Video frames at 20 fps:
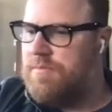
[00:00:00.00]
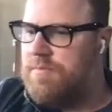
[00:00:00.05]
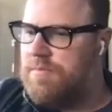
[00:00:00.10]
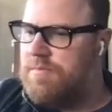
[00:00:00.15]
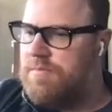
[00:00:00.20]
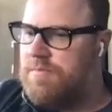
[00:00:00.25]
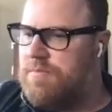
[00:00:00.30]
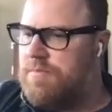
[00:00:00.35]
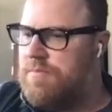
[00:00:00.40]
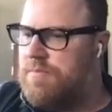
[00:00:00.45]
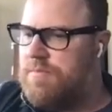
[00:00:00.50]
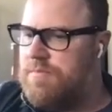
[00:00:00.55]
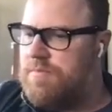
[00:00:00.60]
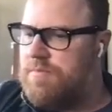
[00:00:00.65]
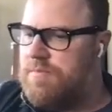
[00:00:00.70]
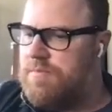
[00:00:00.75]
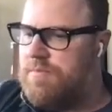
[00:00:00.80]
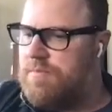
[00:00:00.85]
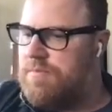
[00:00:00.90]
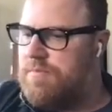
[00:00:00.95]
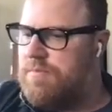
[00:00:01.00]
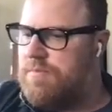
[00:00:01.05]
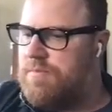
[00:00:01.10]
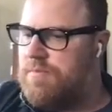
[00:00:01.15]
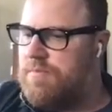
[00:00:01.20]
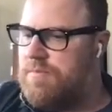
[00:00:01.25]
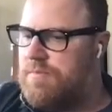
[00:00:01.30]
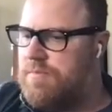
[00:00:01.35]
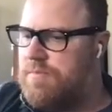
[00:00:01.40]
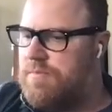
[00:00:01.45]

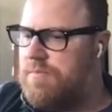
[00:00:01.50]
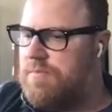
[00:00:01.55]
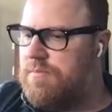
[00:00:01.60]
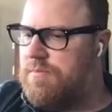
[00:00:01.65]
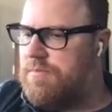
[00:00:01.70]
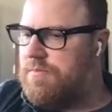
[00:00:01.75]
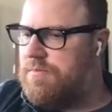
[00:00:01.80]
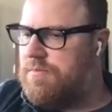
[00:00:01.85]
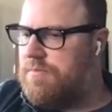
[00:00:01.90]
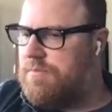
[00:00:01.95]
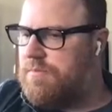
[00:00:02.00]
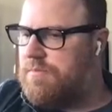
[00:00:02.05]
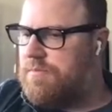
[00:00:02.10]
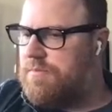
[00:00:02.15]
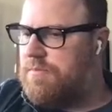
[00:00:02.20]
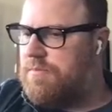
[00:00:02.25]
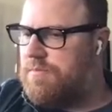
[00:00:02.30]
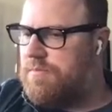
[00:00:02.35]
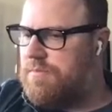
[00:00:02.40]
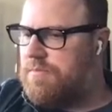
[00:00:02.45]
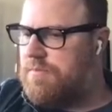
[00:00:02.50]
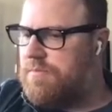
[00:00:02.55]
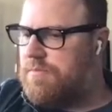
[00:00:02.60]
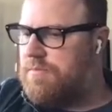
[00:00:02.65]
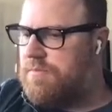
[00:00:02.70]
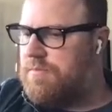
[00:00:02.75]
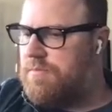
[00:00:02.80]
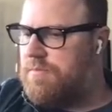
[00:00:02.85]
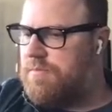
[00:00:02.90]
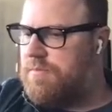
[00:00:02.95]

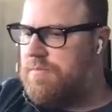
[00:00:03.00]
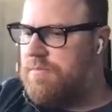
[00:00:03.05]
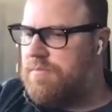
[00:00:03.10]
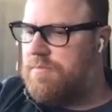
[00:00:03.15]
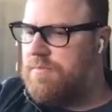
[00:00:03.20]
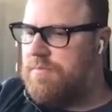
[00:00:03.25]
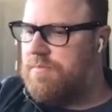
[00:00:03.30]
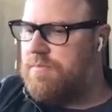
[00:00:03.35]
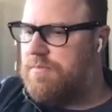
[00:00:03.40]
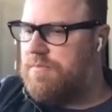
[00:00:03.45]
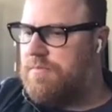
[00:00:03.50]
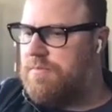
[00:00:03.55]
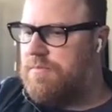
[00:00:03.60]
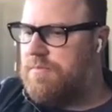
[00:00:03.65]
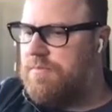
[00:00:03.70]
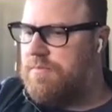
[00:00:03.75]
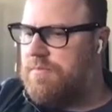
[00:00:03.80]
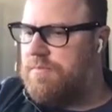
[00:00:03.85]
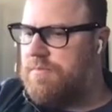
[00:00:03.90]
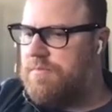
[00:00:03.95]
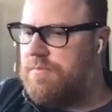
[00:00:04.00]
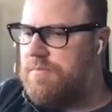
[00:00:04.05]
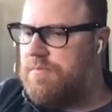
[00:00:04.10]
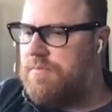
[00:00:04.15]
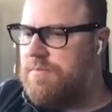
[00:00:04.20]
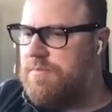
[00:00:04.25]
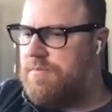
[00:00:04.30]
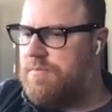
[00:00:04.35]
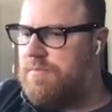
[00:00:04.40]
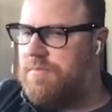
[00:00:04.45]

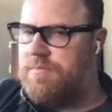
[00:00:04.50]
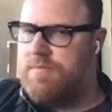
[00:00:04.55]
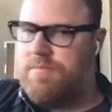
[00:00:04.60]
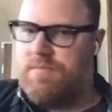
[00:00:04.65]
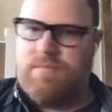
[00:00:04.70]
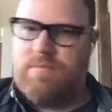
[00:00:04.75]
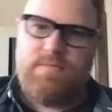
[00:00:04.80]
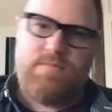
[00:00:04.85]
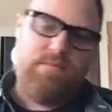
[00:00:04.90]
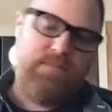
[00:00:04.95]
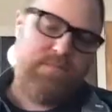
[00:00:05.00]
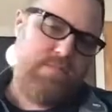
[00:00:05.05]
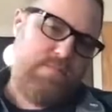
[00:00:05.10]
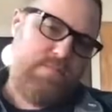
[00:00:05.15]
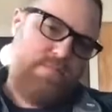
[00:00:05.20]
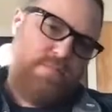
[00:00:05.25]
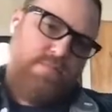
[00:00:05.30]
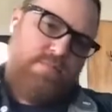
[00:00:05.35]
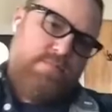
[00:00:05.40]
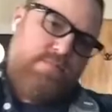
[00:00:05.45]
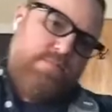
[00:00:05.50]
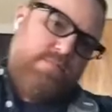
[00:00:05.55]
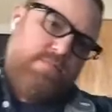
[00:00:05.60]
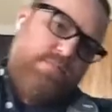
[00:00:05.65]
[no speech]